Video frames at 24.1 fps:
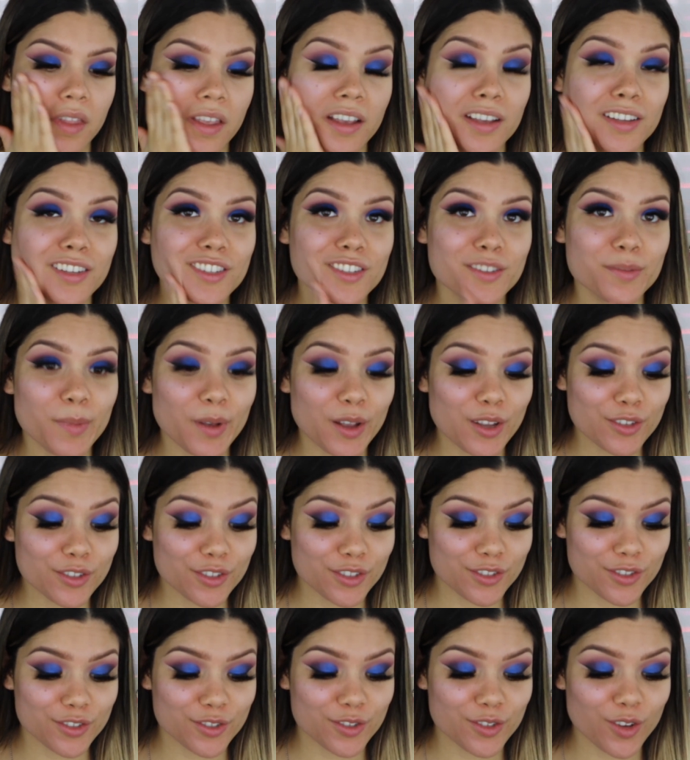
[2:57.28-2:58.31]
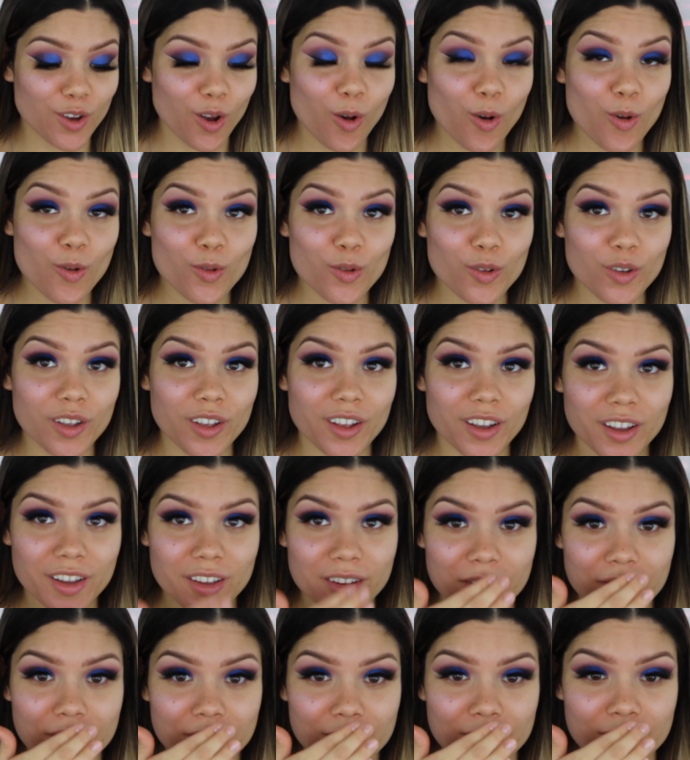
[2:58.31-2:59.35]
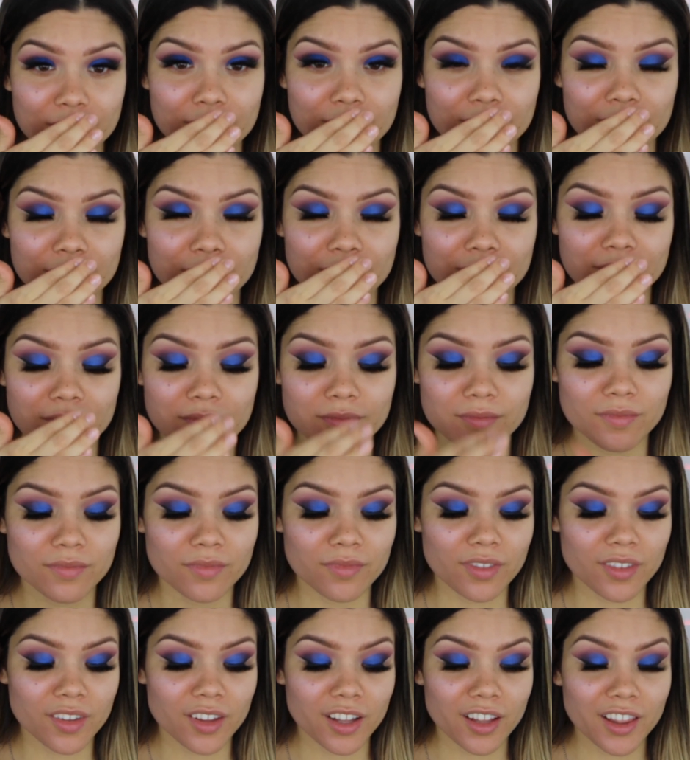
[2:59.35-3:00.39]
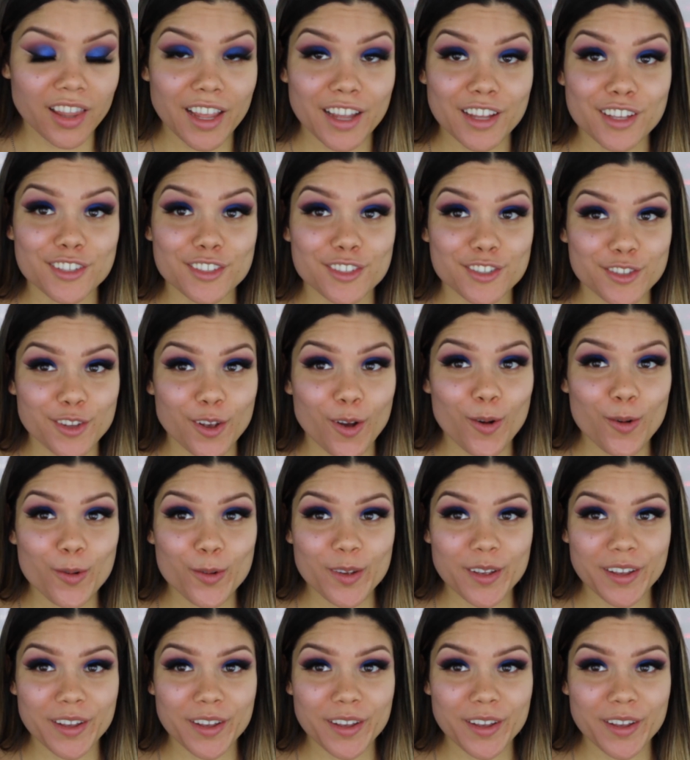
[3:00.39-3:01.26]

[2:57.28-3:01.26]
It smells so good, like so